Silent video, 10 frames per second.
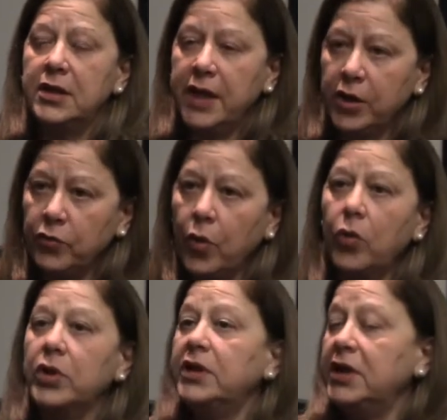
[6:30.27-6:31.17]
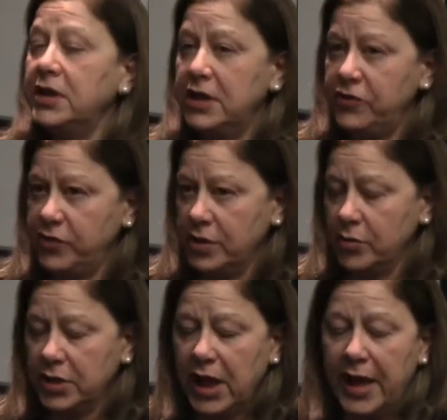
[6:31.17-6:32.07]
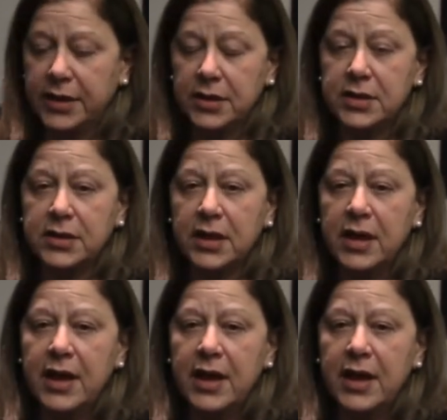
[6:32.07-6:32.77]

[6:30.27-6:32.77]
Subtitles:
take a role in teaching those classes.